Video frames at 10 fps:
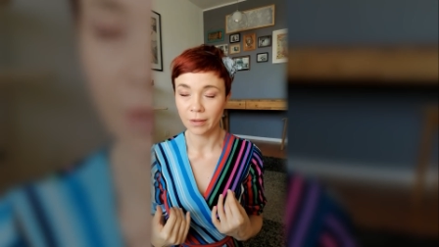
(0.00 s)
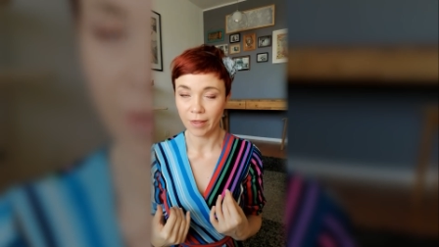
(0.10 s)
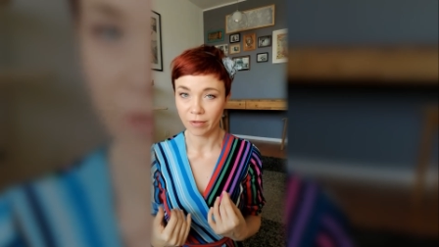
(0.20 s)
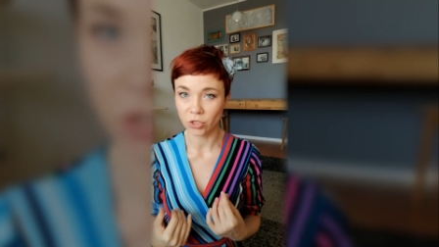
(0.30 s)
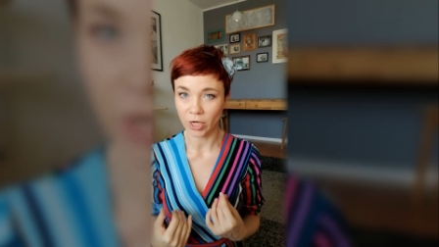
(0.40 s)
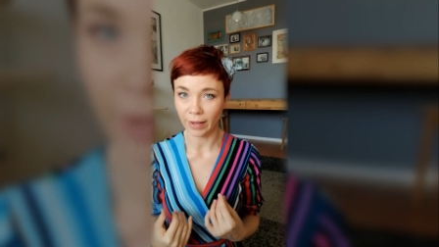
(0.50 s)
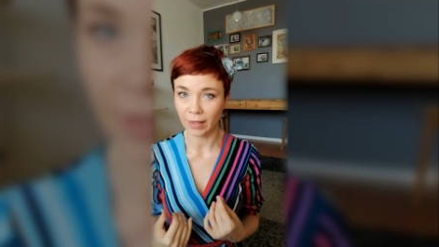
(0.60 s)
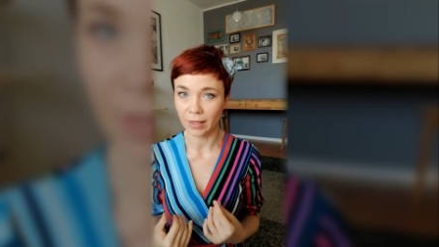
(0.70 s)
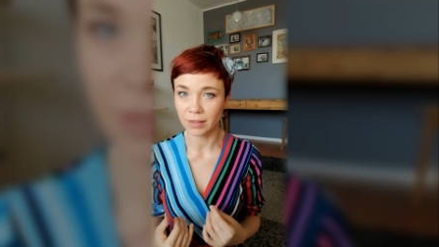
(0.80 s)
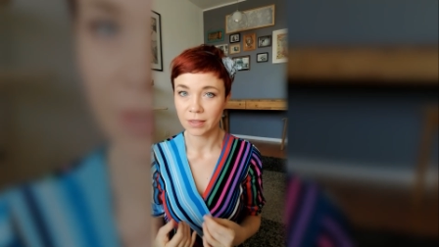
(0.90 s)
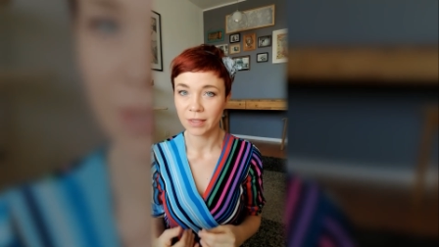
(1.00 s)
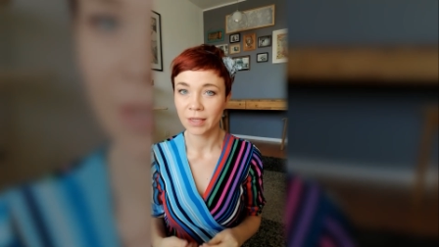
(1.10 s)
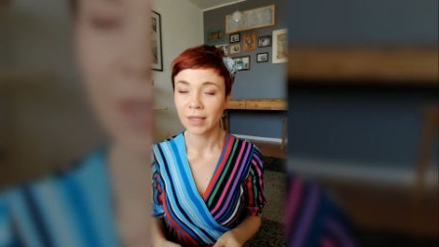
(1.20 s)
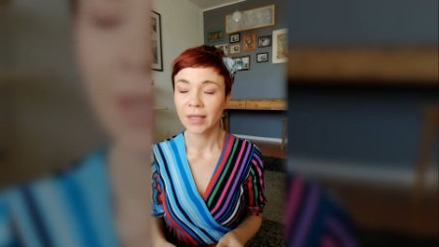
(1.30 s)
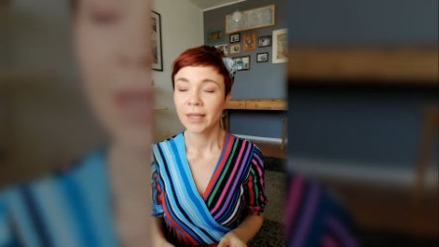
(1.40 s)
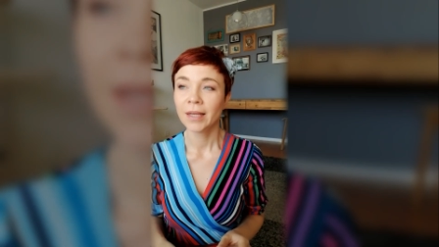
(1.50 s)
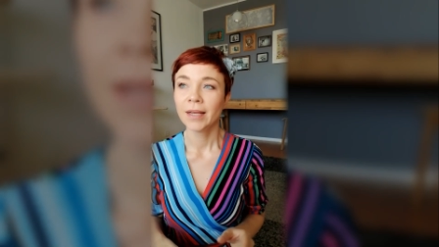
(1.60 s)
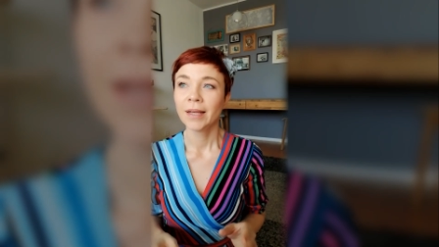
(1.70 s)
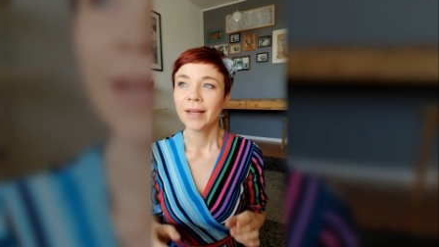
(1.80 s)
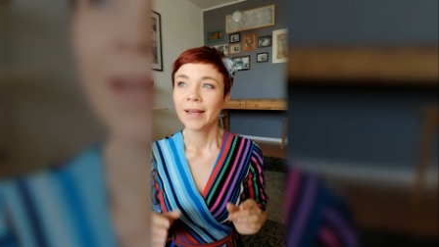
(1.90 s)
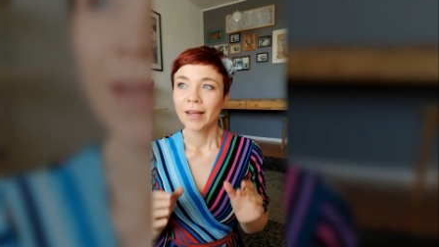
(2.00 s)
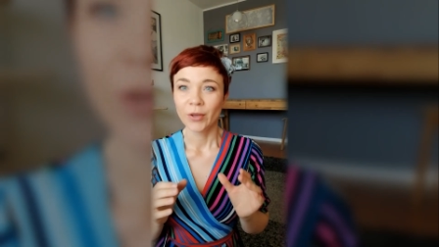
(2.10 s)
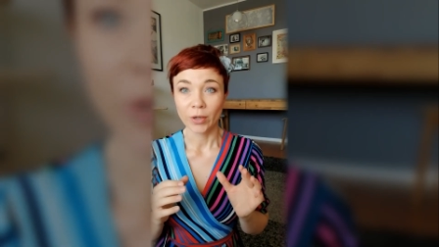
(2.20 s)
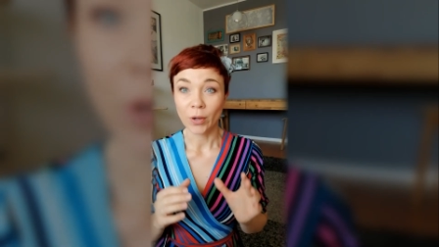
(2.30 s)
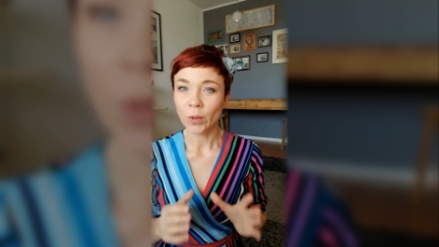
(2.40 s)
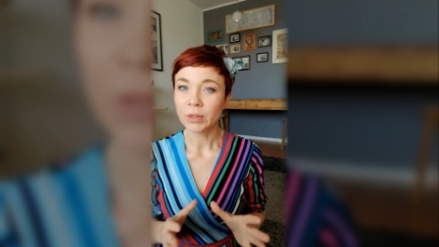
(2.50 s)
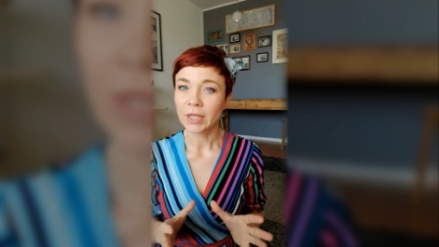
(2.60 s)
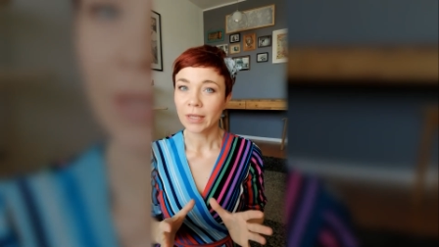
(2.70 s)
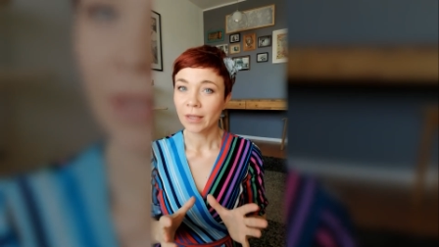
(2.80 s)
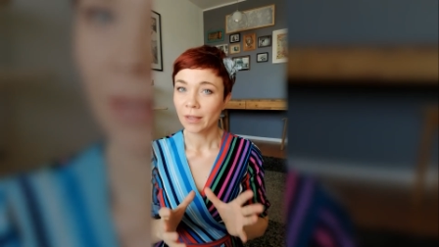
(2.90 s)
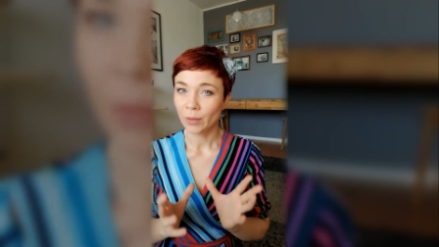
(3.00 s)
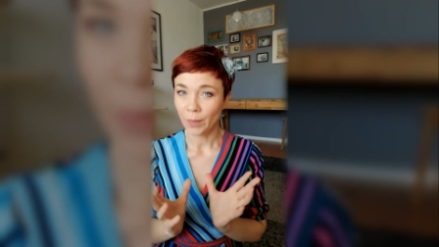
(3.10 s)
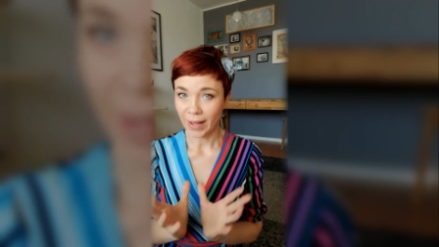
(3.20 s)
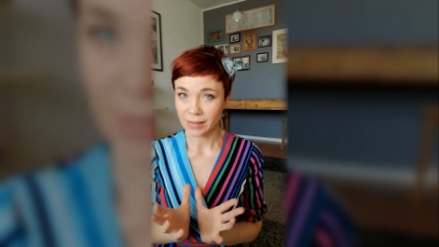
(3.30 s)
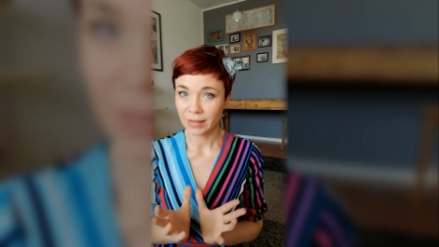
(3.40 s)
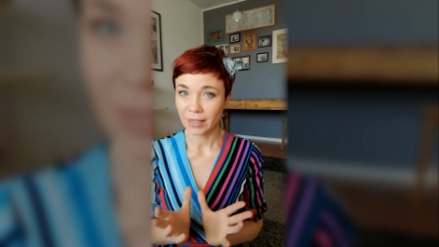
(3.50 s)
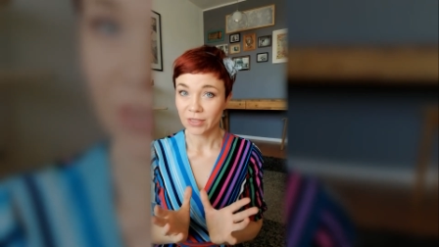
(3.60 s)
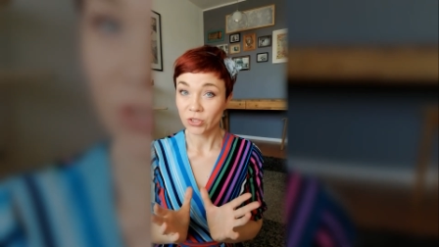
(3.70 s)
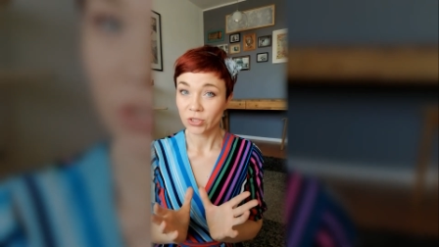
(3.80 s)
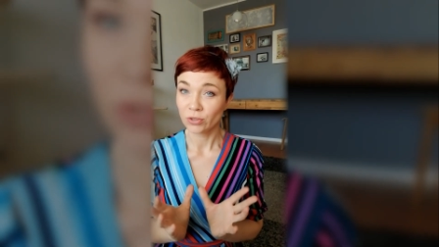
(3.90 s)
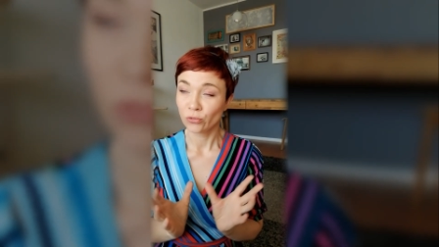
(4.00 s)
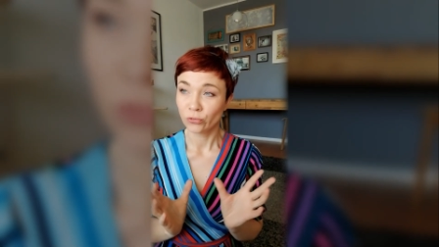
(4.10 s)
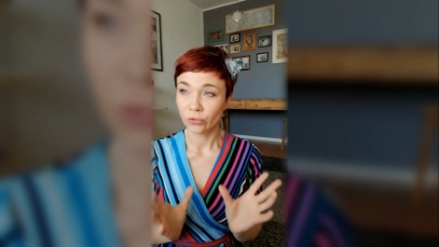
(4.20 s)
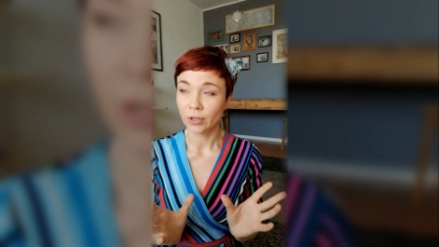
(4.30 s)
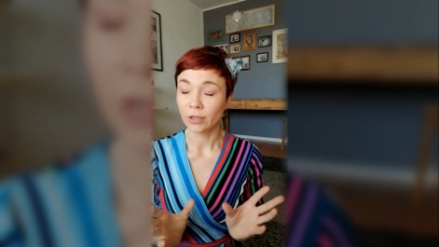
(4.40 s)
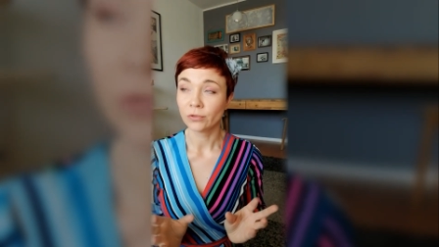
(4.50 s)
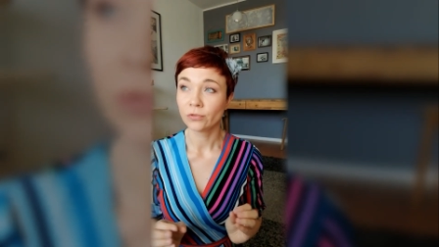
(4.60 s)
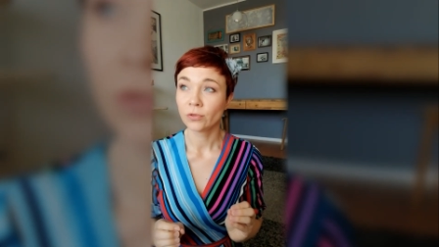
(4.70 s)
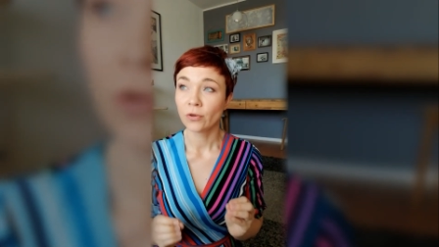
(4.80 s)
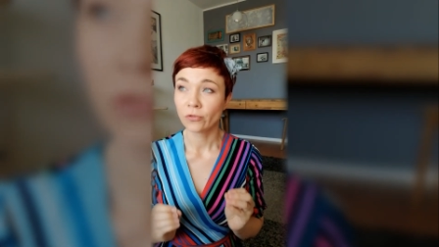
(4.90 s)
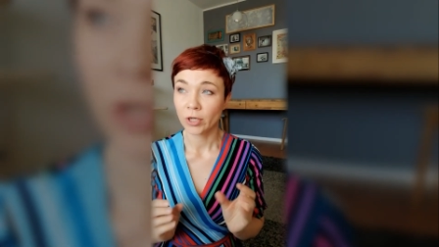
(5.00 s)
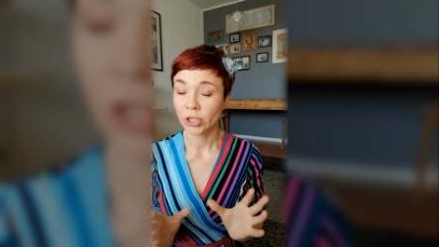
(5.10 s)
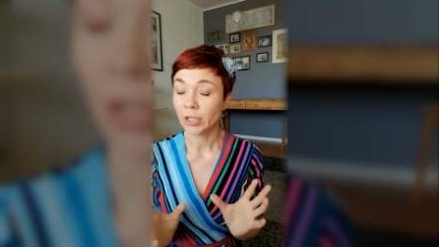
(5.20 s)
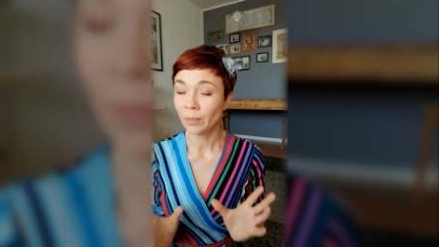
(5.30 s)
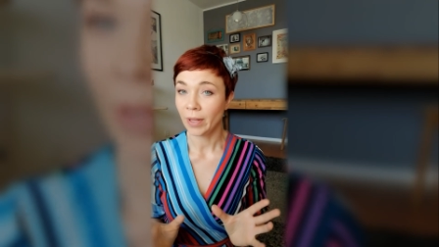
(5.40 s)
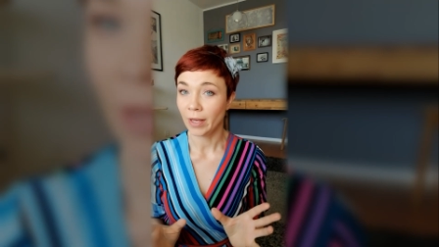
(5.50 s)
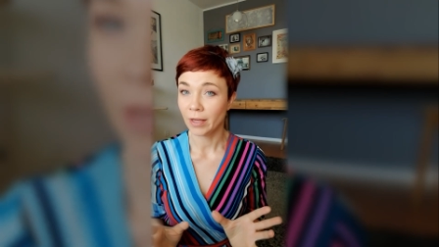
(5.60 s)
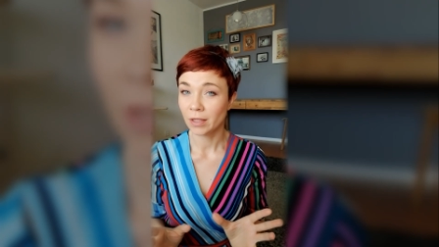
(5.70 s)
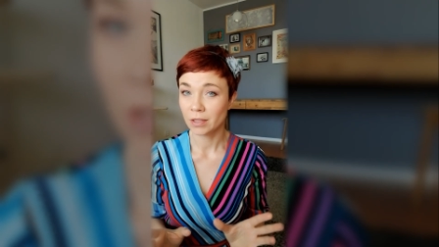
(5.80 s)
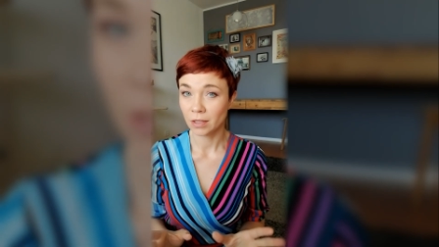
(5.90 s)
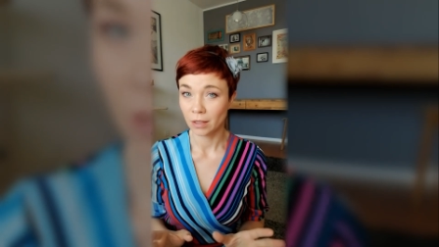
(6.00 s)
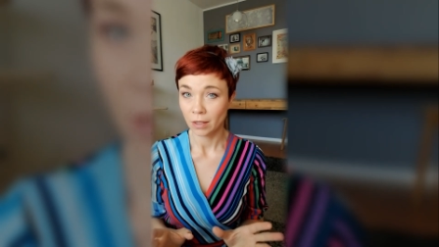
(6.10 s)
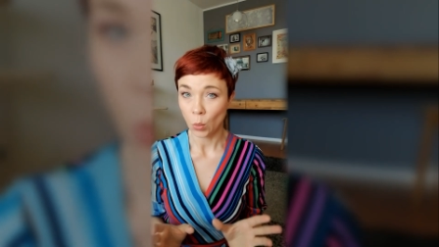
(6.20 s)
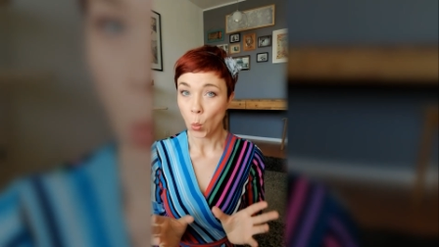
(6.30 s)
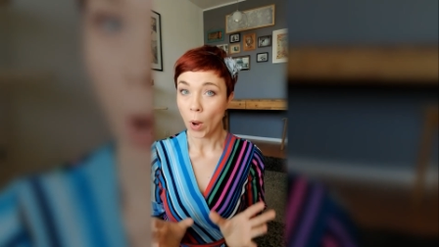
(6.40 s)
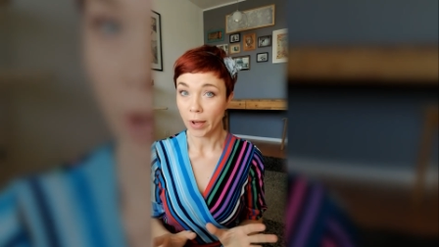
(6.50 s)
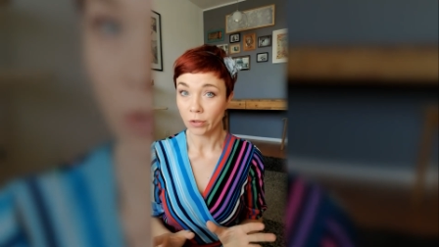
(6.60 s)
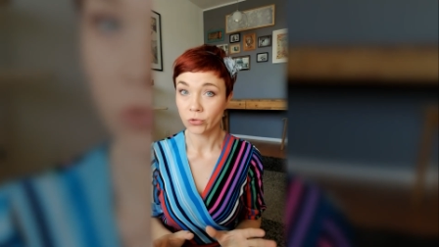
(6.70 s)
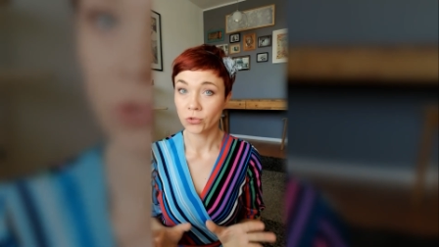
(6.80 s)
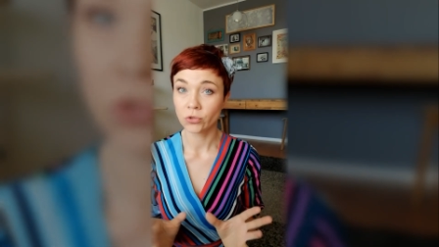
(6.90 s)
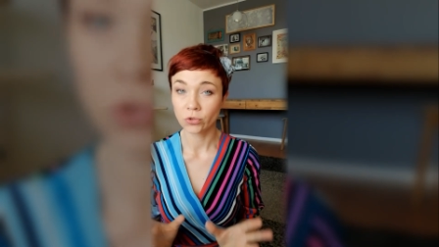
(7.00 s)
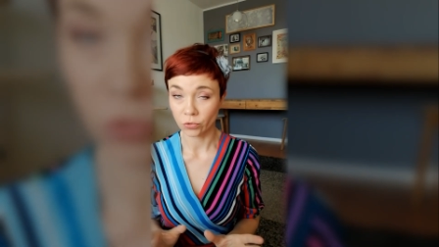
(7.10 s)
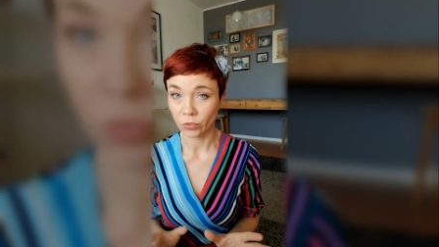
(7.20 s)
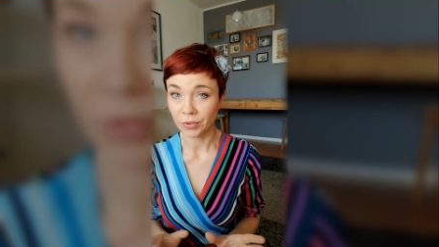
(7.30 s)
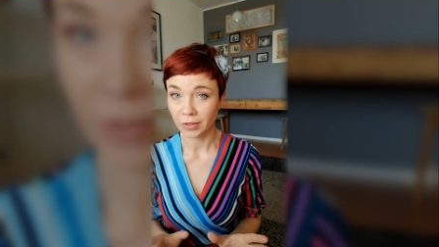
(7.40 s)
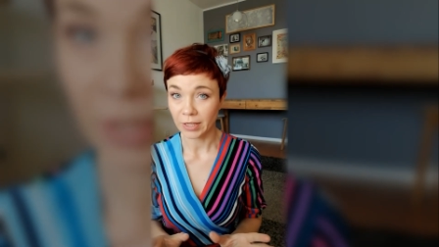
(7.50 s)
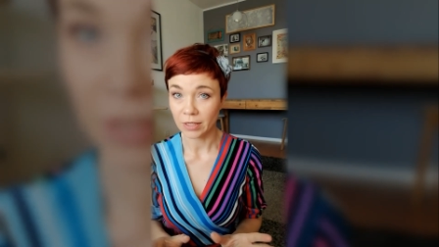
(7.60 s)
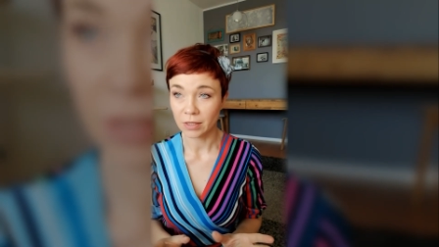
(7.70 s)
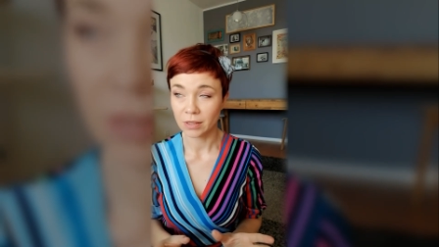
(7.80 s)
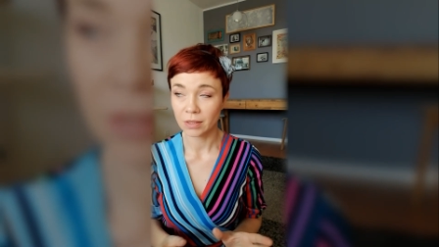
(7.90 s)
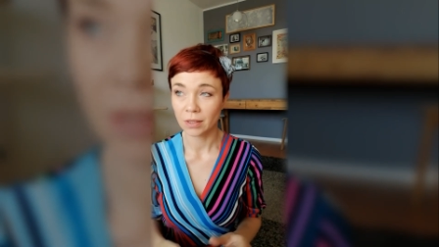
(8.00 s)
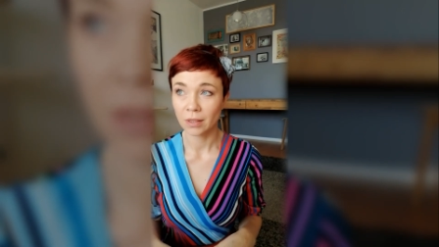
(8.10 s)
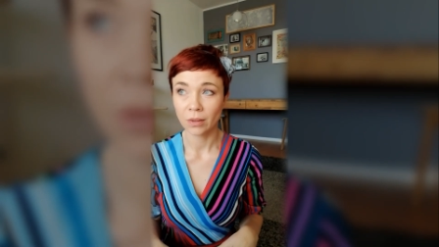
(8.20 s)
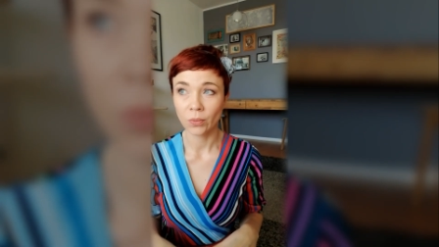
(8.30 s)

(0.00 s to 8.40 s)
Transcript: leather jacket, you're holding a basket full of freshly picked wild strawberries,